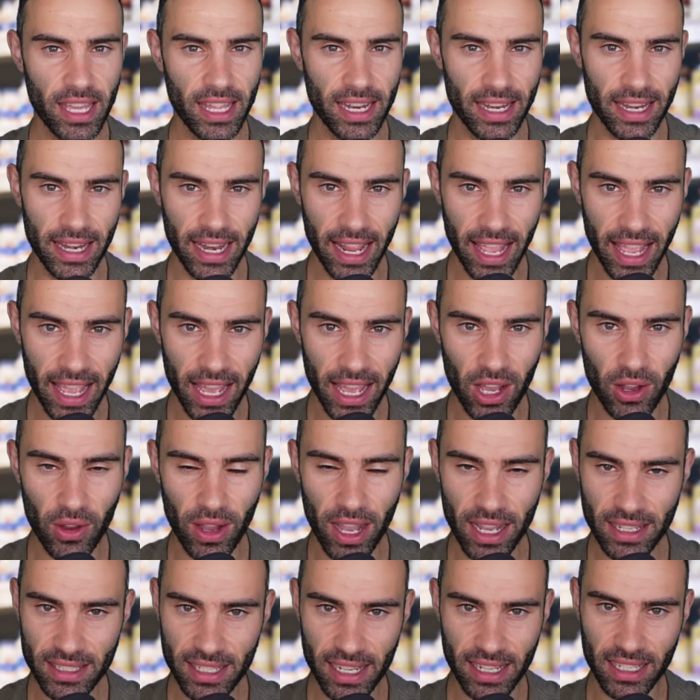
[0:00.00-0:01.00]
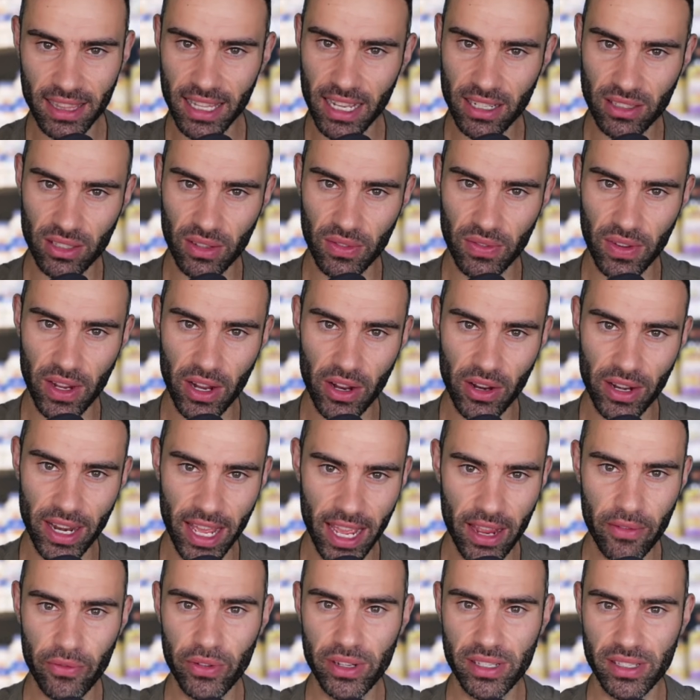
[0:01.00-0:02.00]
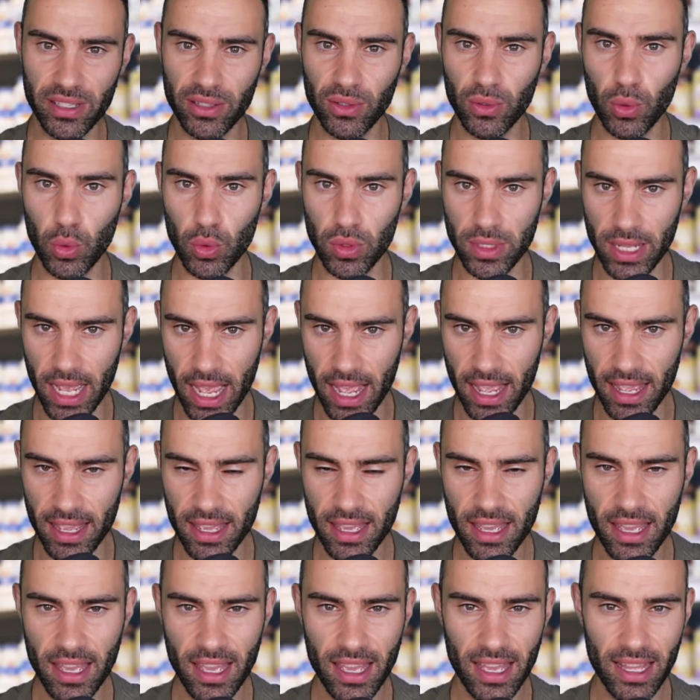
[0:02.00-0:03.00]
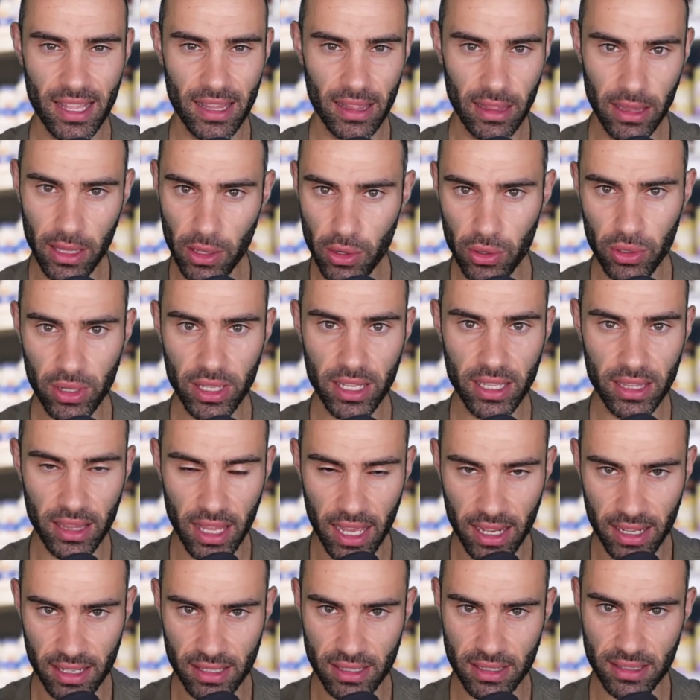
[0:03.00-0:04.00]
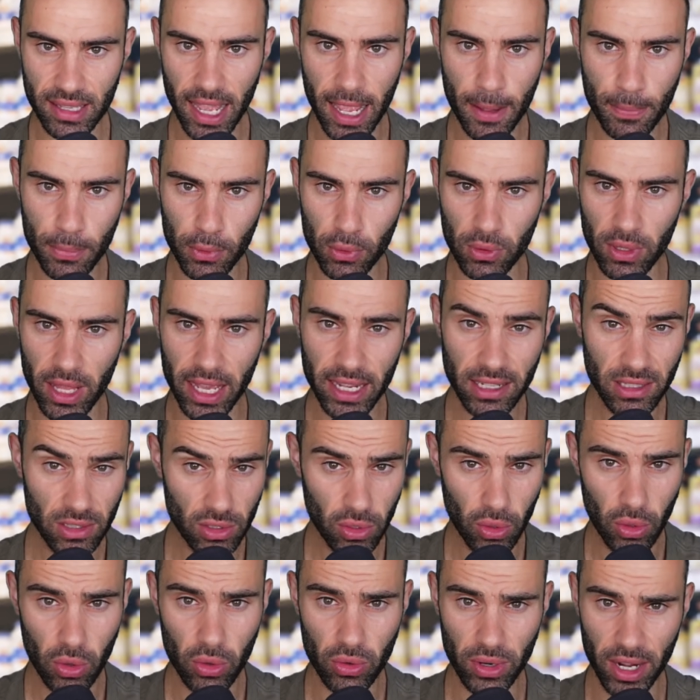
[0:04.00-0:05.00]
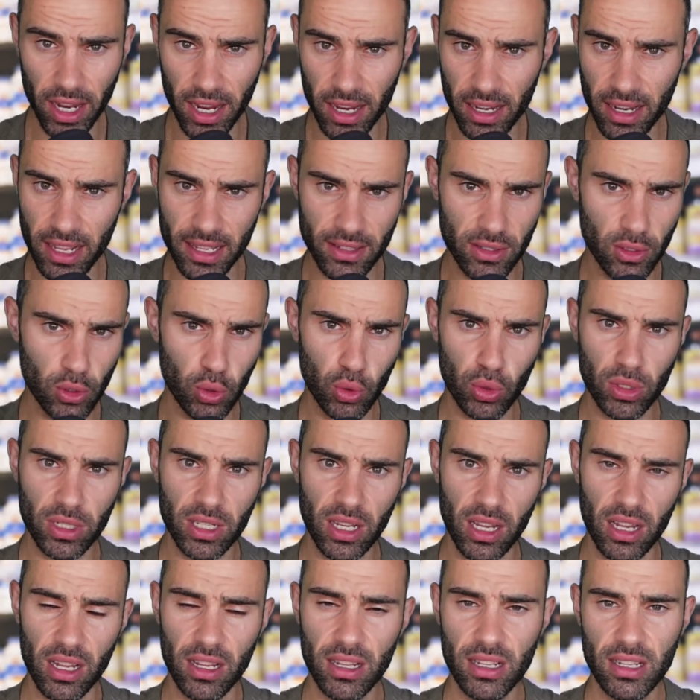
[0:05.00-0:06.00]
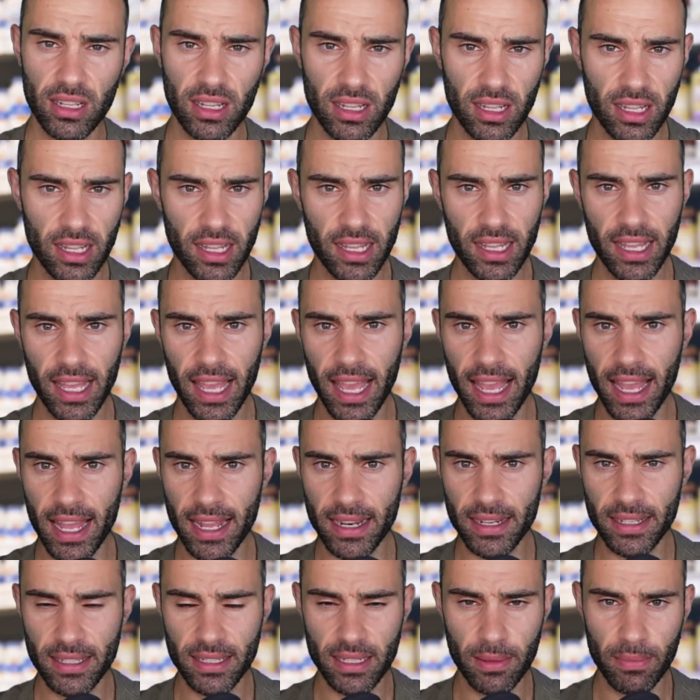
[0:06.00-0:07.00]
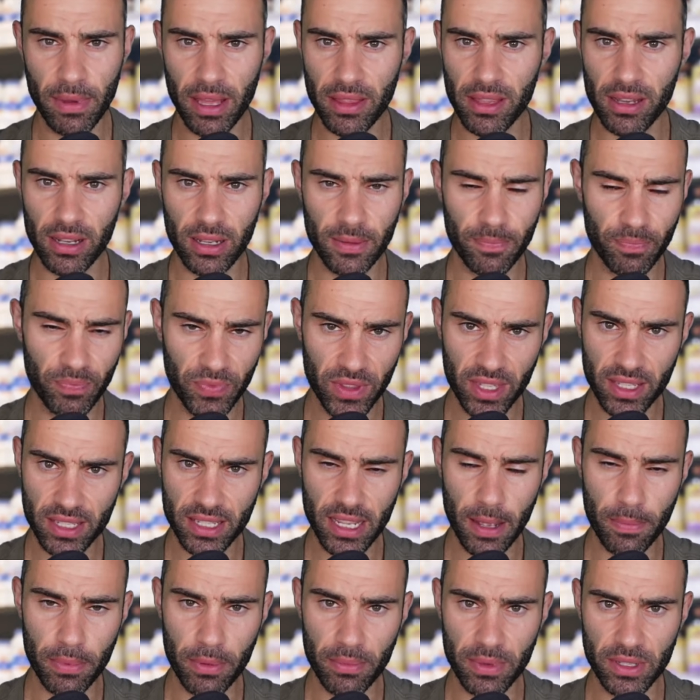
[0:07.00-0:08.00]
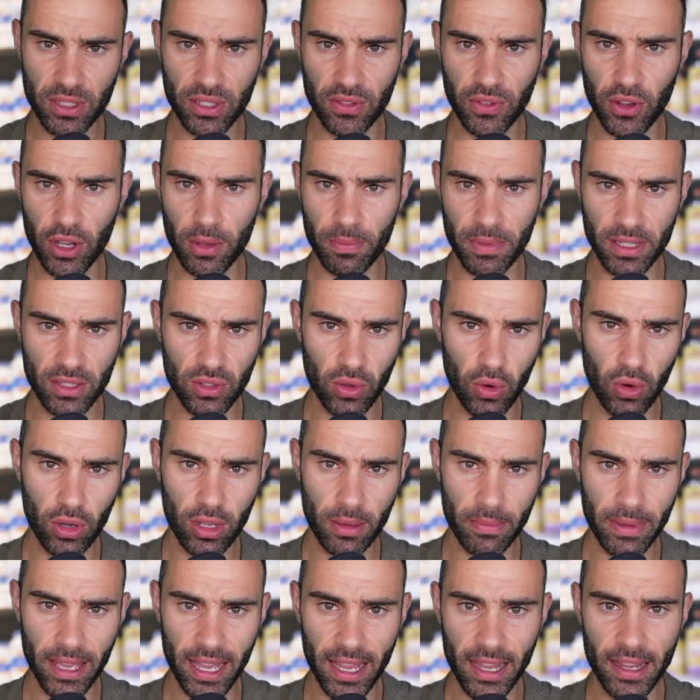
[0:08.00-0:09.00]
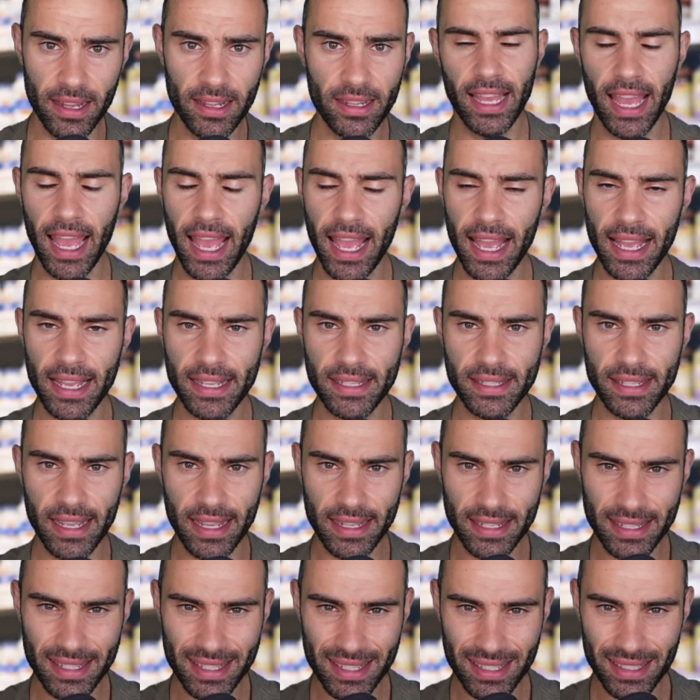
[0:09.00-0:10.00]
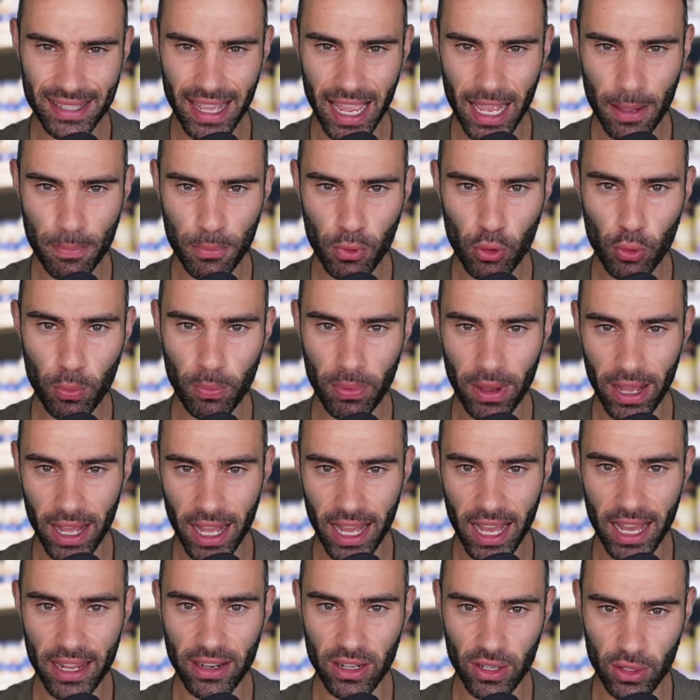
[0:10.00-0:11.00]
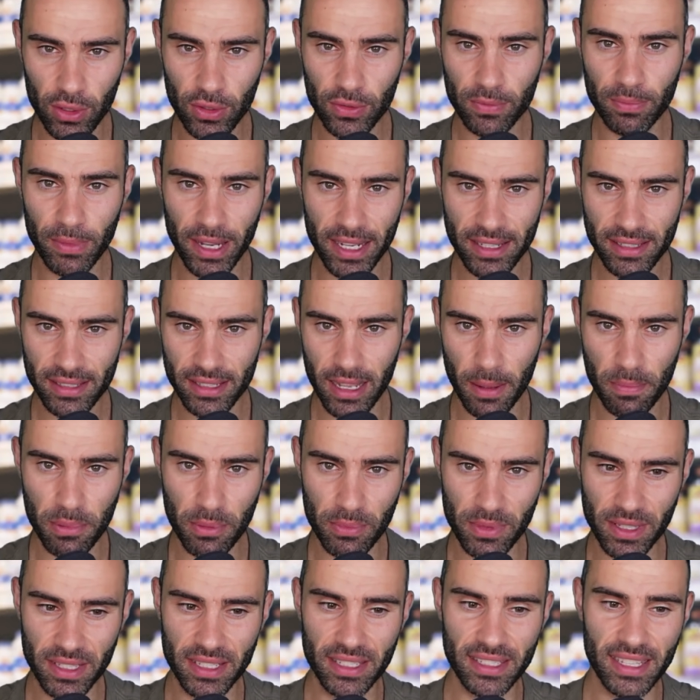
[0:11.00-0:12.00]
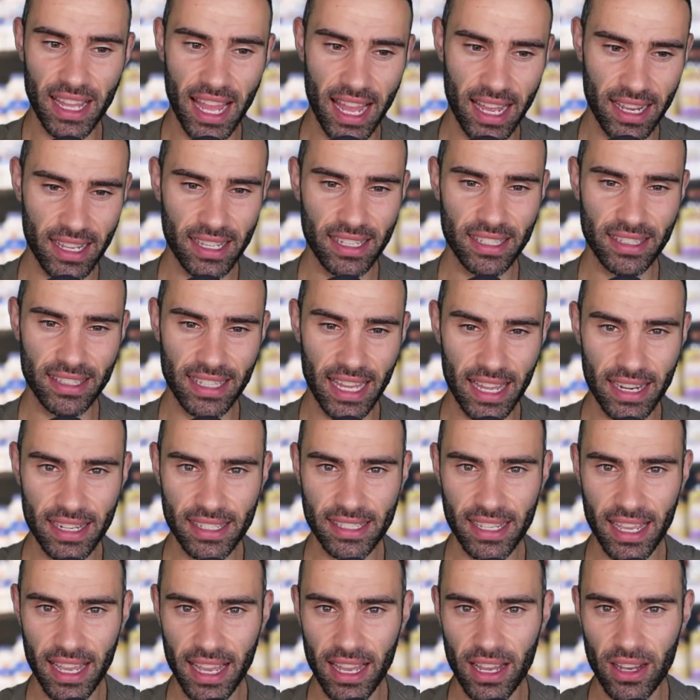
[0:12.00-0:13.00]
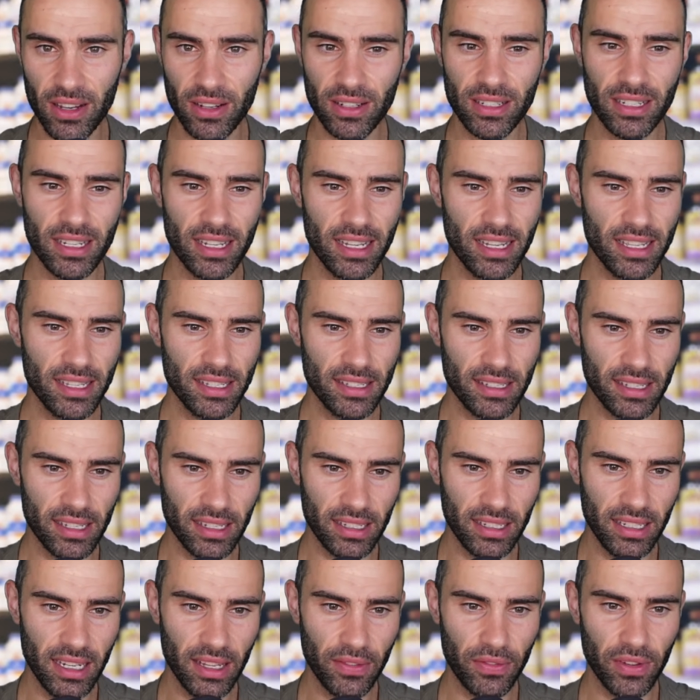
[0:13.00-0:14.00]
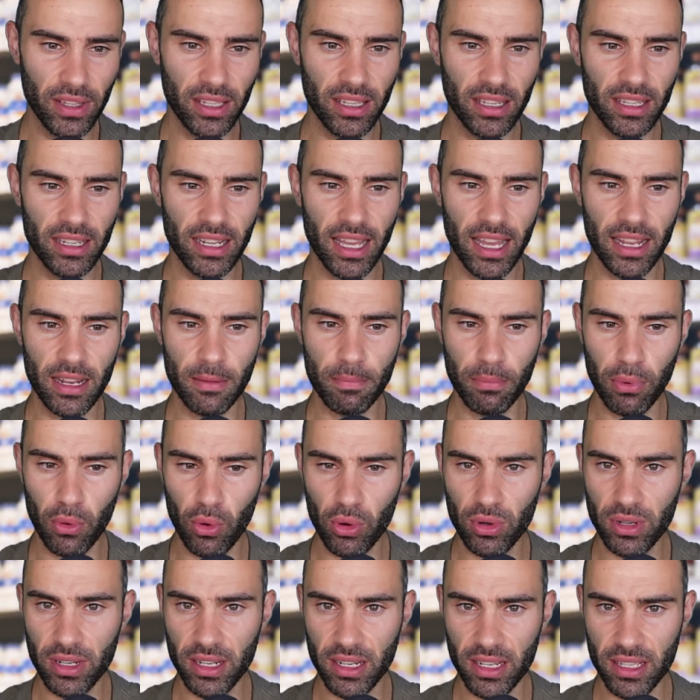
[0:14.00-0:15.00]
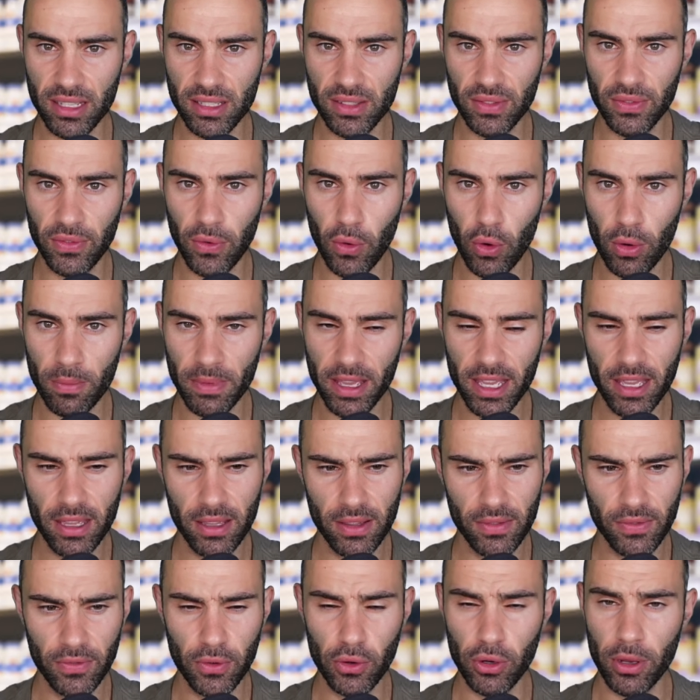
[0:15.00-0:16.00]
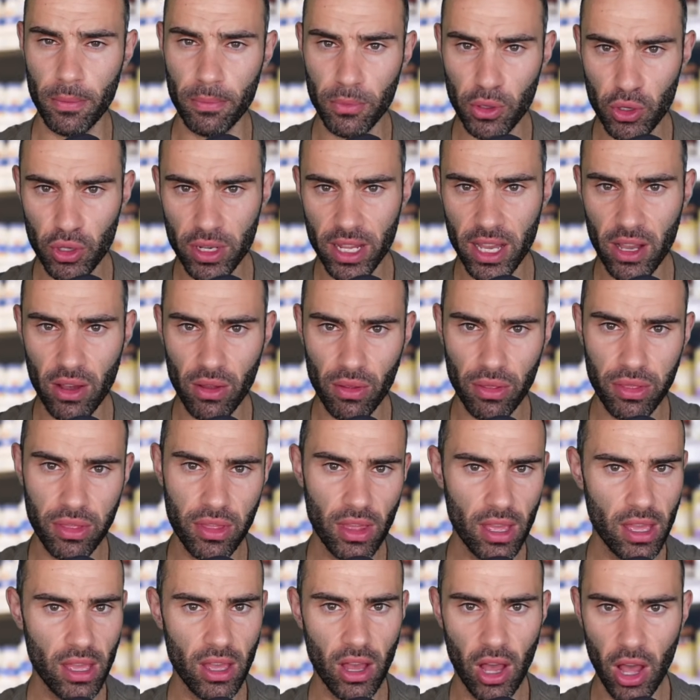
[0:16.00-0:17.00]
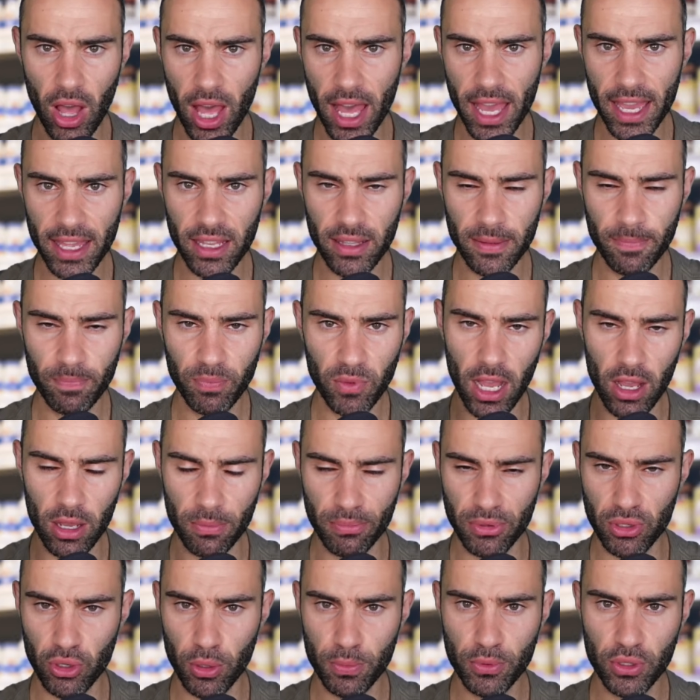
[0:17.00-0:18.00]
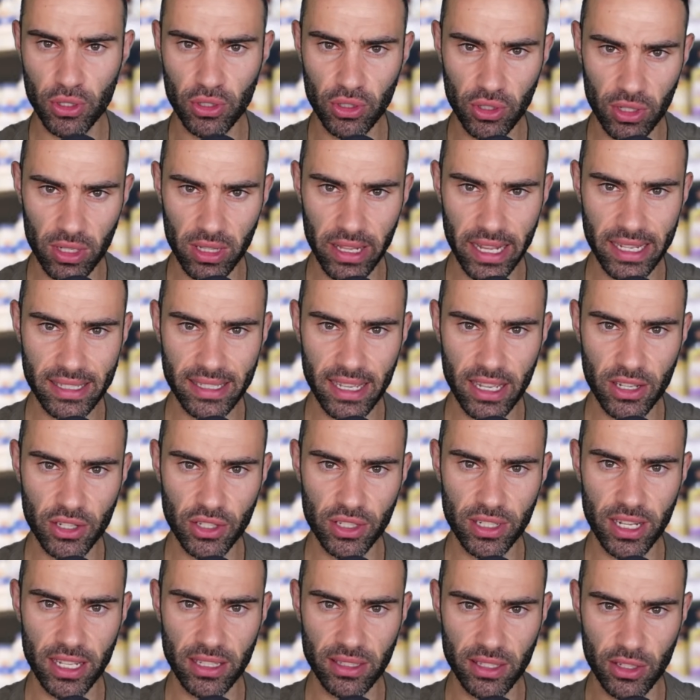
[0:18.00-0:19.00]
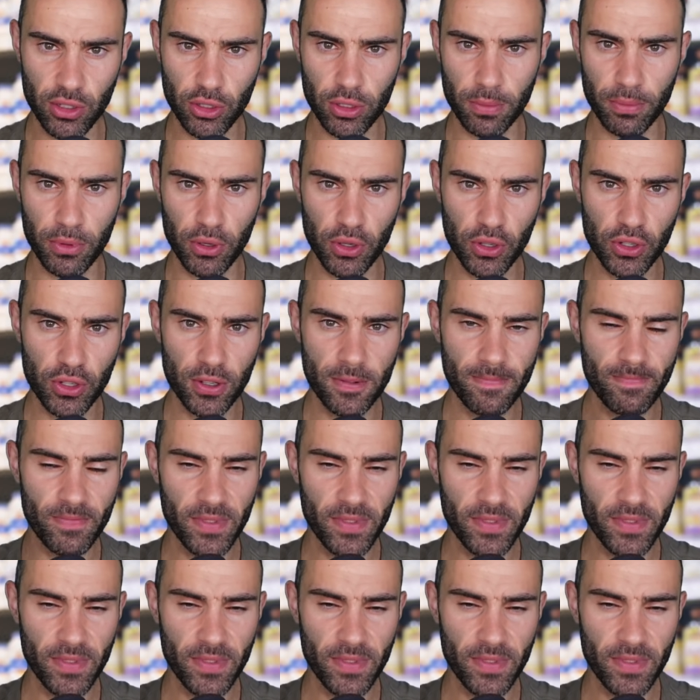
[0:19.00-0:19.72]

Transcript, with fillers: Now I take lactoferrin every single day, literally like a staple, like taurine, Tutka, and some other supplements you've heard me talk about, as a staple part of my supplement stack. That is how significant and important it is for me, for immune health, iron absorption, utilization, and distribution,